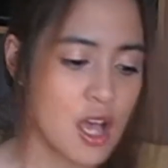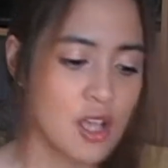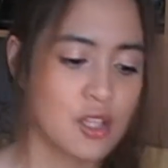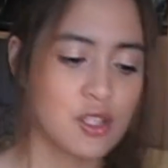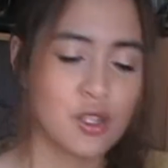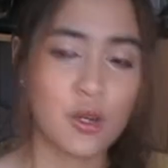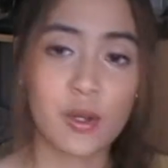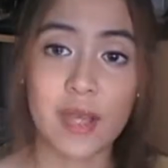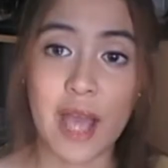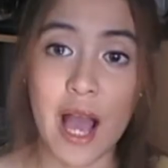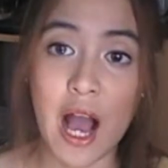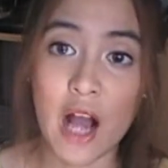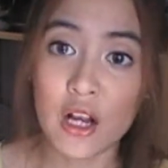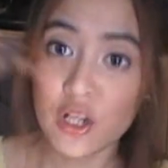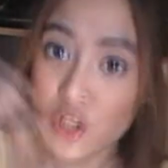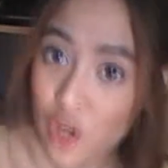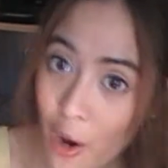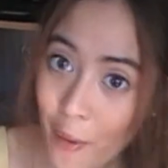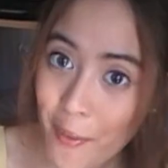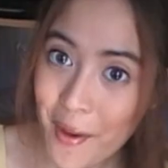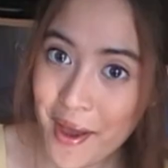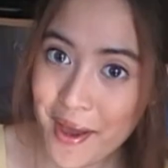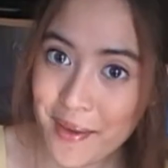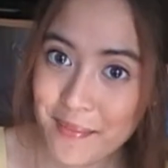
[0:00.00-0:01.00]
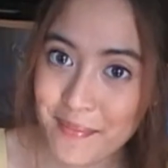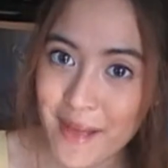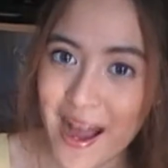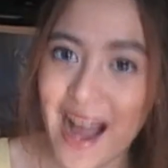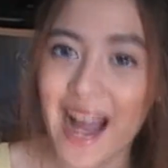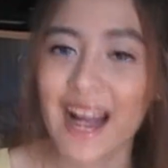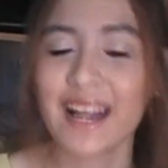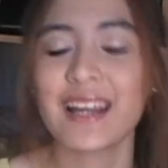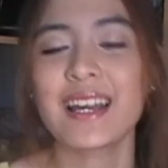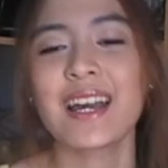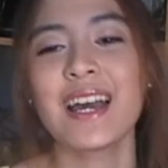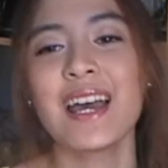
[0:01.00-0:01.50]
So yeah, going
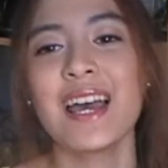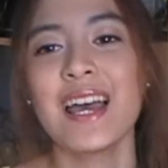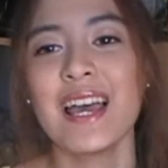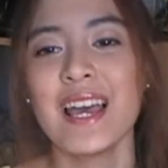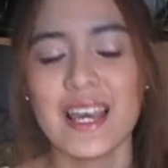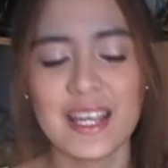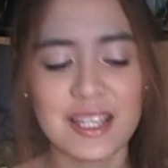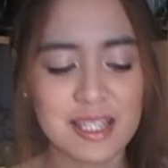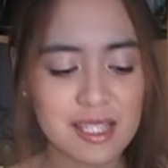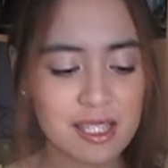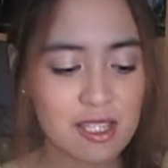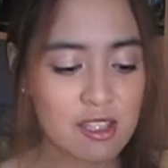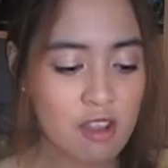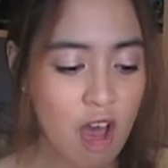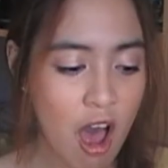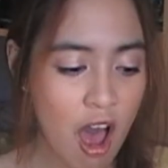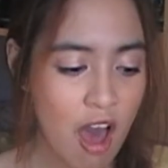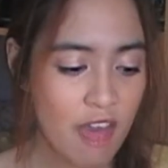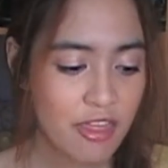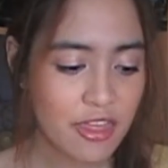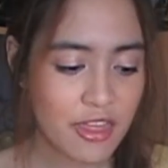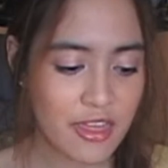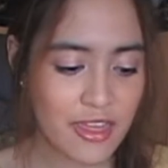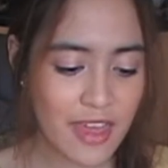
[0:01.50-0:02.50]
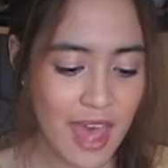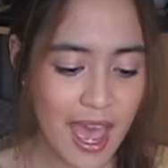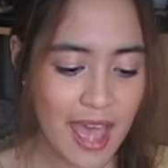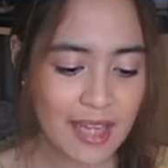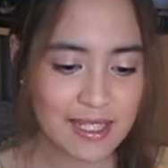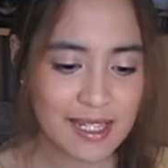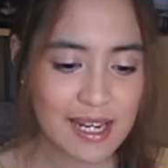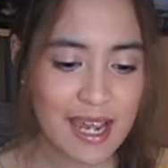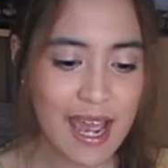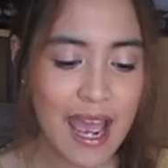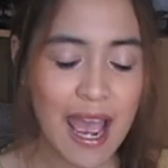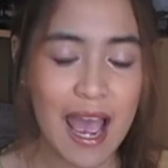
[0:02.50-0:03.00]
back, it's not
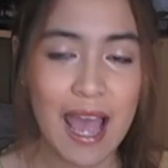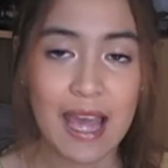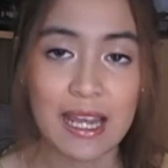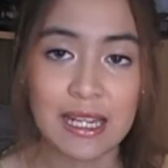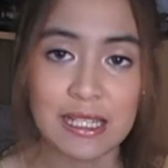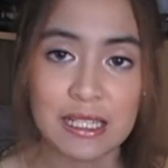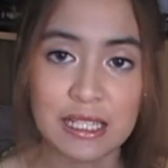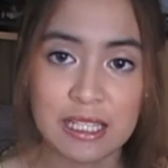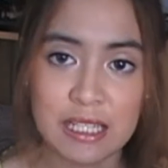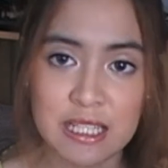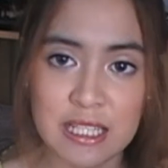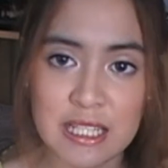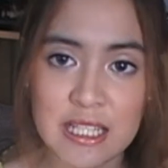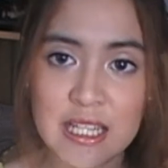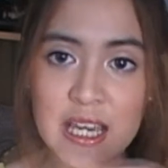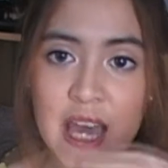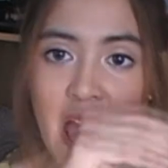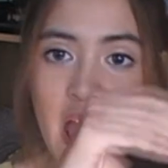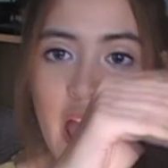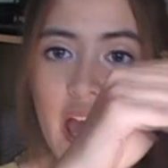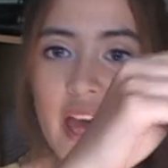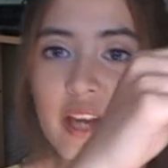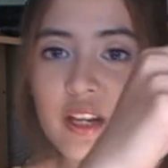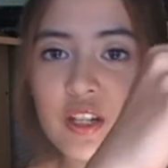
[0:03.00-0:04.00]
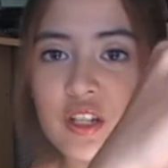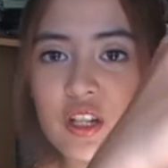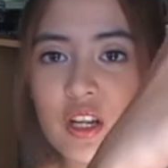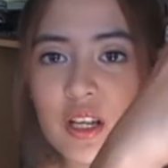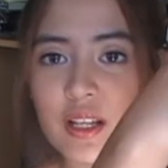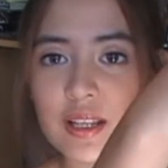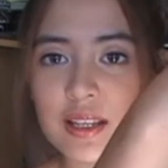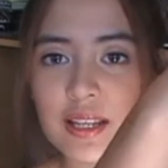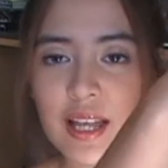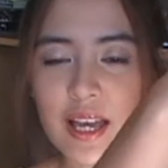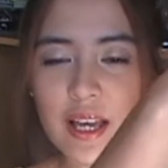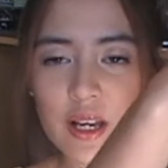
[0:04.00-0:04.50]
that handy, and
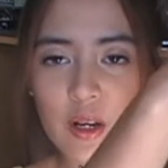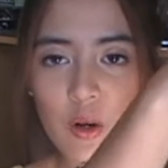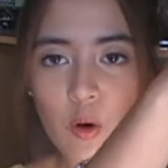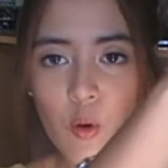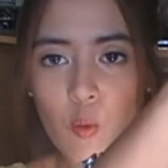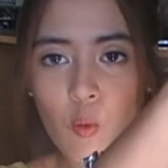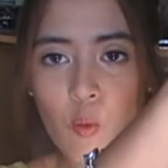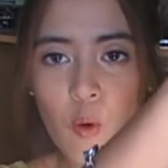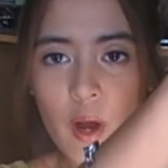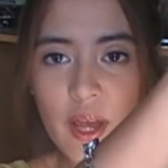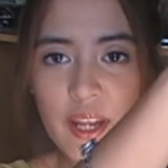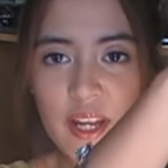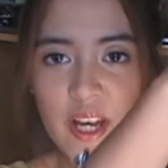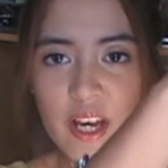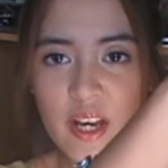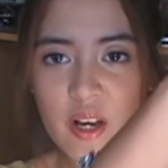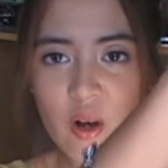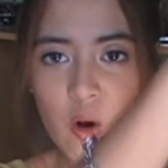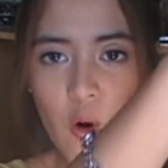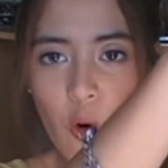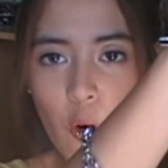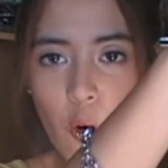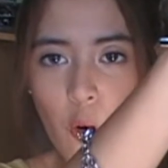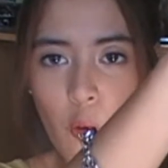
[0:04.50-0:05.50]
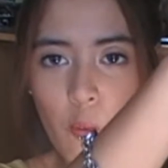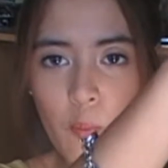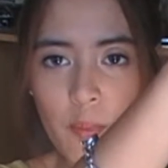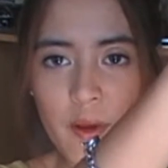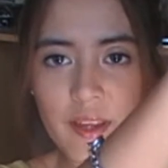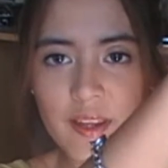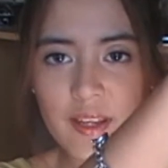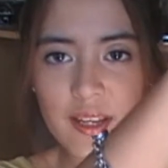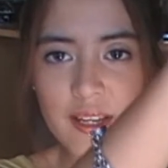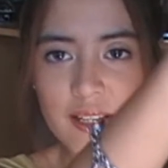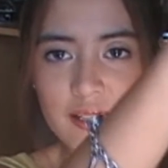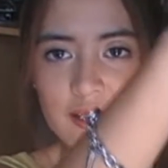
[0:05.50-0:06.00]
when I
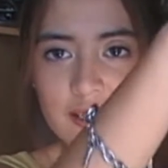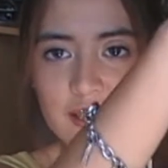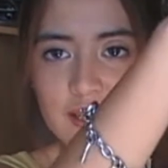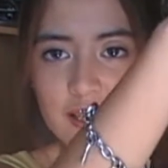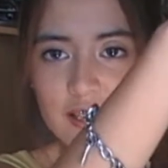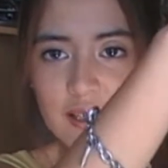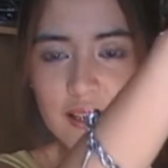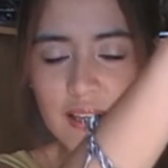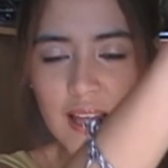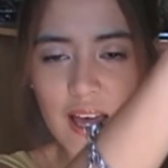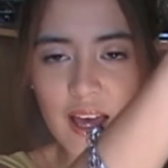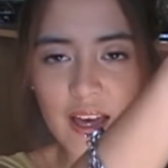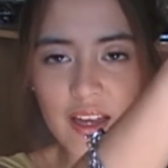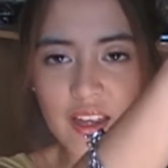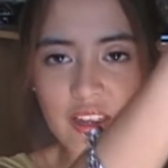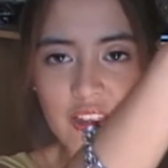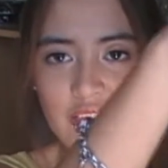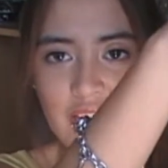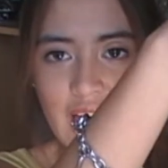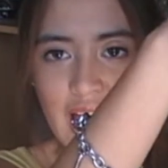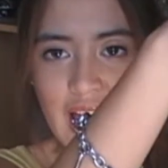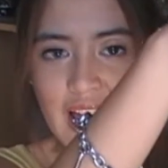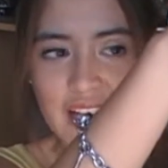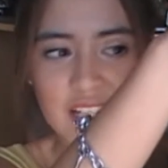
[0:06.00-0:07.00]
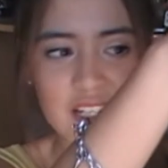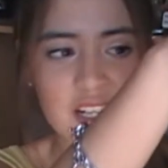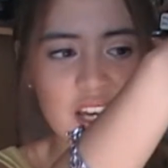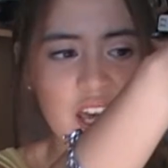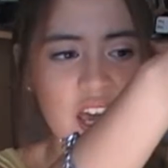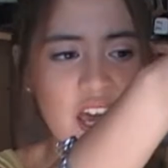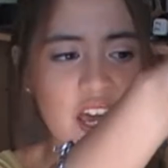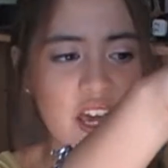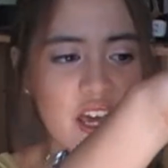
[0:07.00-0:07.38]
open it like that,